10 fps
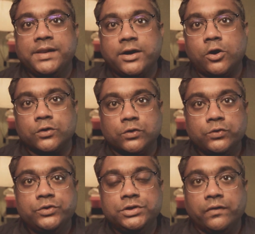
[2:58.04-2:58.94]

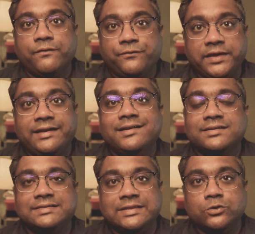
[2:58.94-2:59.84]
conclude on the
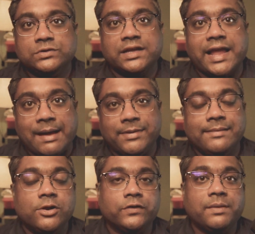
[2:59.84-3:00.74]
figures those are
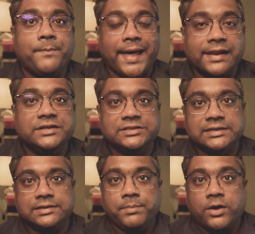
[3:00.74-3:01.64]
available on the balance
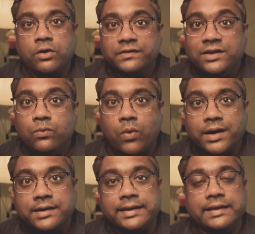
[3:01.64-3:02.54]
sheet. Because in
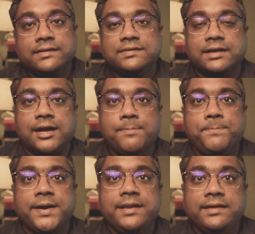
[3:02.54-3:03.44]
one case, the
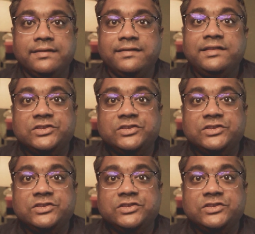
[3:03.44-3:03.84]
company is in